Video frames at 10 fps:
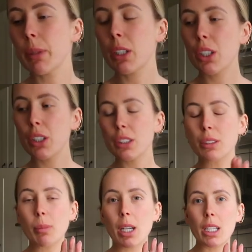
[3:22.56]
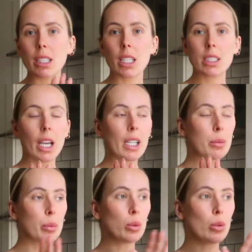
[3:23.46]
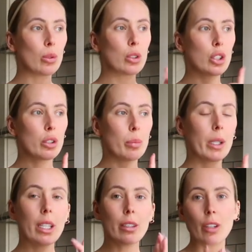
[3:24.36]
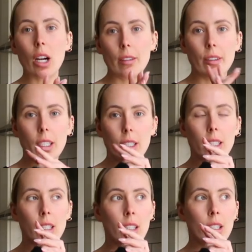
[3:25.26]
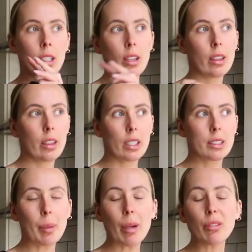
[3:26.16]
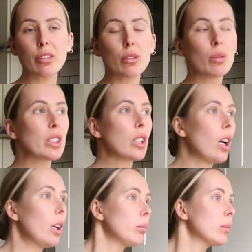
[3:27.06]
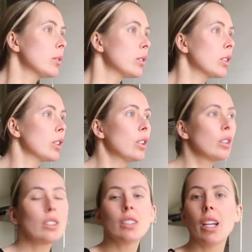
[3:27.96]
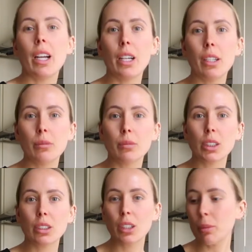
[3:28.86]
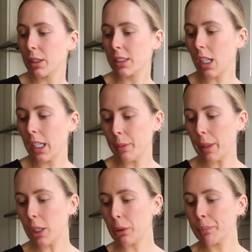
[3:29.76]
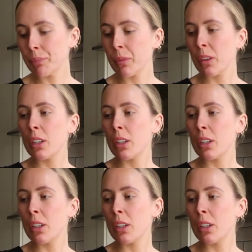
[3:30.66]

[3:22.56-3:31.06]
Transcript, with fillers: because my table should be arriving this month, which I'm um, super excited about.